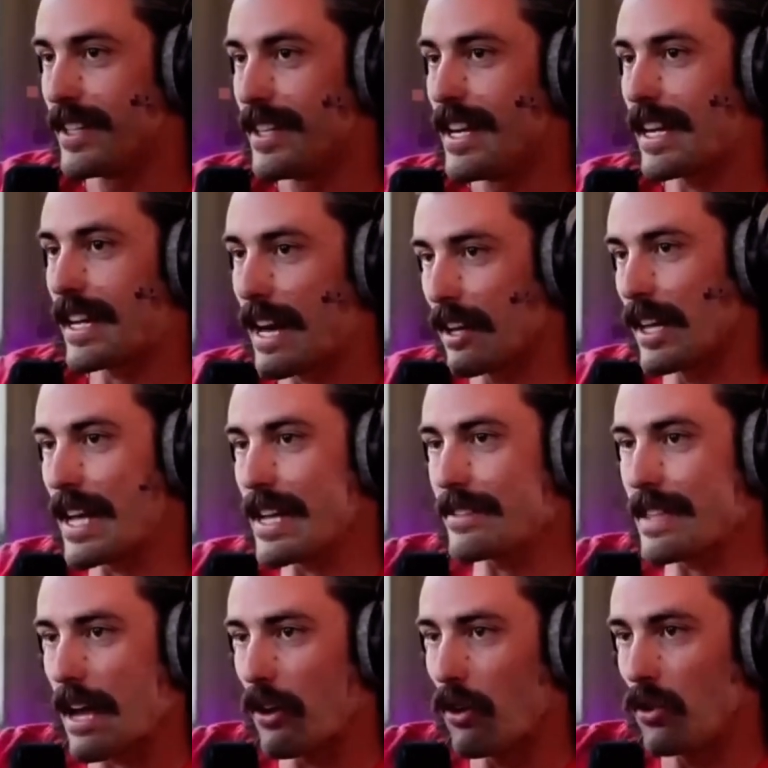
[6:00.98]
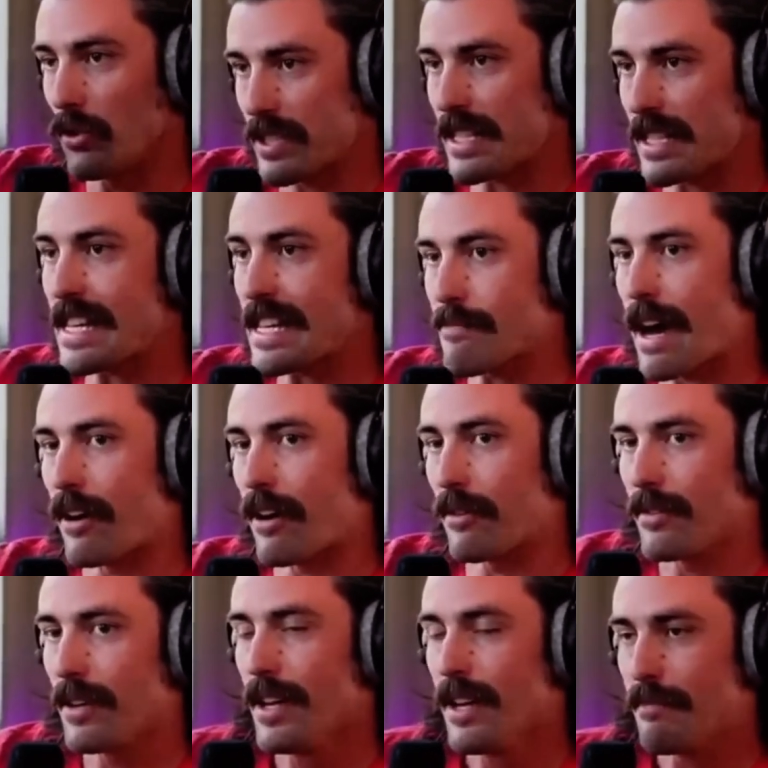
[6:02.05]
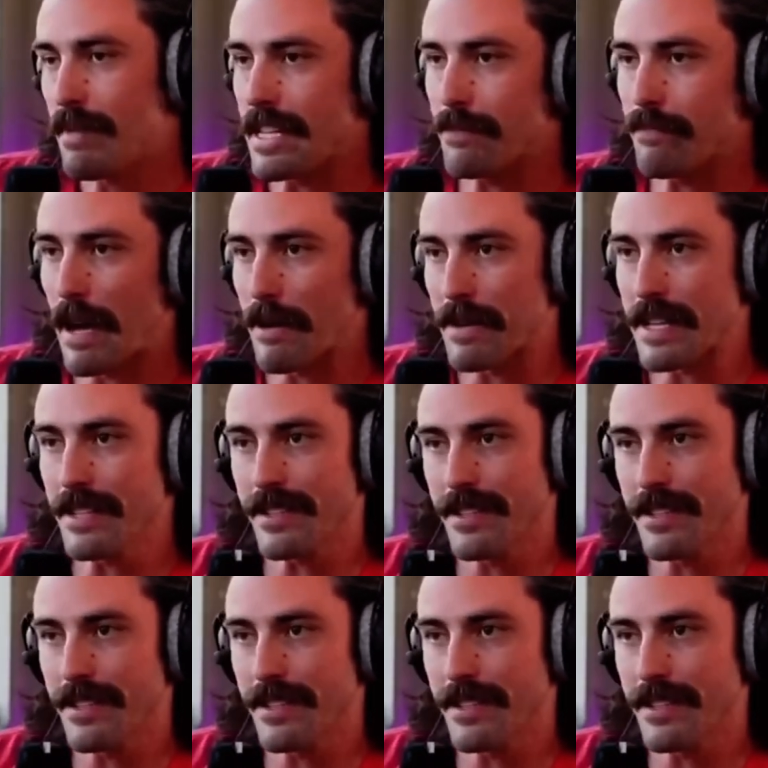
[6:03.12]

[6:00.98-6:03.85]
kind of lays that whole scheme out piece by piece